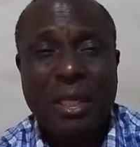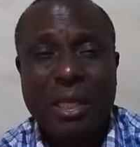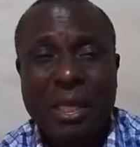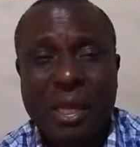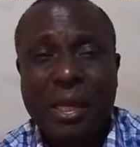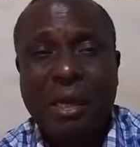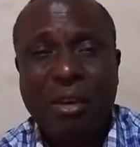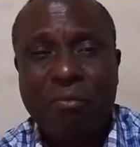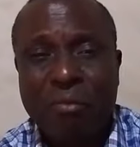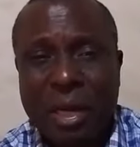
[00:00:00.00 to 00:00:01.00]
year
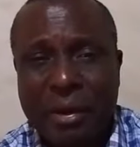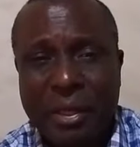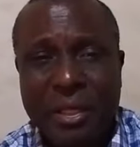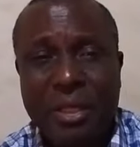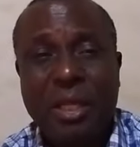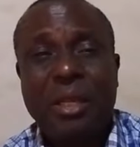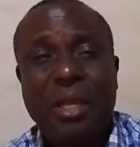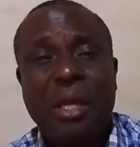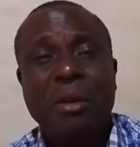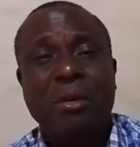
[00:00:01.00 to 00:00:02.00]
of marriage, is a
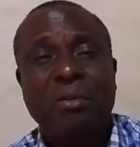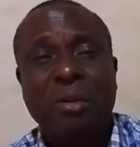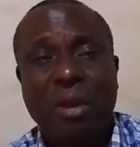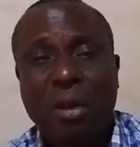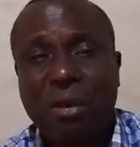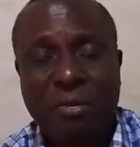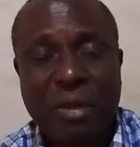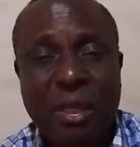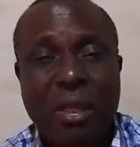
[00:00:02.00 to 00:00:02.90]
year of love,